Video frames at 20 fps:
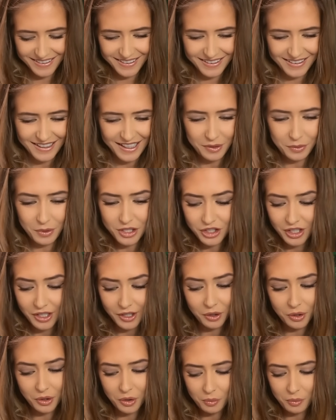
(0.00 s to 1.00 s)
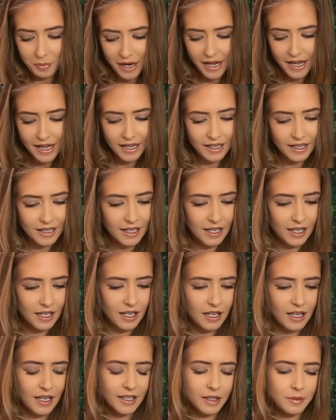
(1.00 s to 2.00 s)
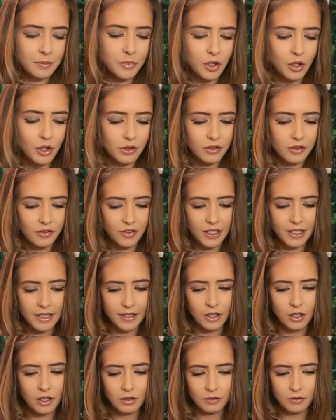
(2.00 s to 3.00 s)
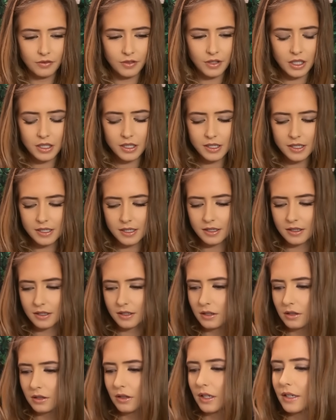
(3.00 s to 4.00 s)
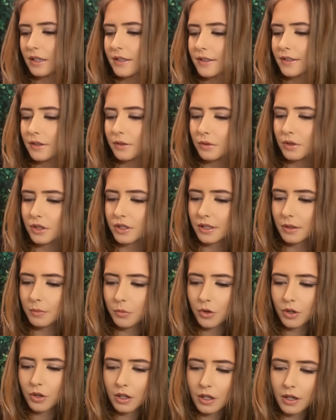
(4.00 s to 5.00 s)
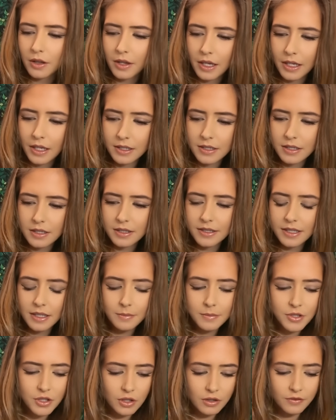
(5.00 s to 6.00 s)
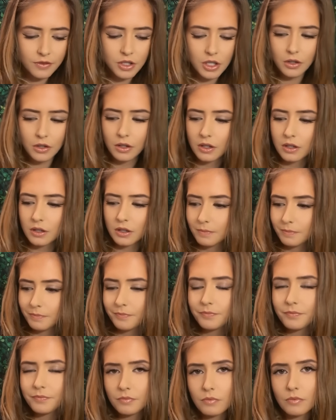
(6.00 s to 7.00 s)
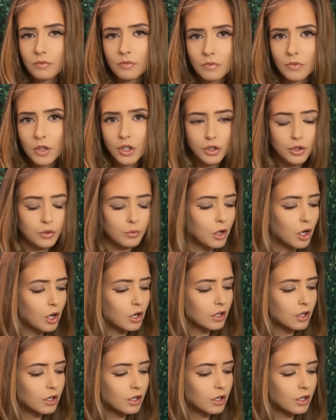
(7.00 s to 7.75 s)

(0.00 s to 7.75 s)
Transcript: I wish I could go back. I am not feeling confident. Okay, so someone that seems to have done you wrong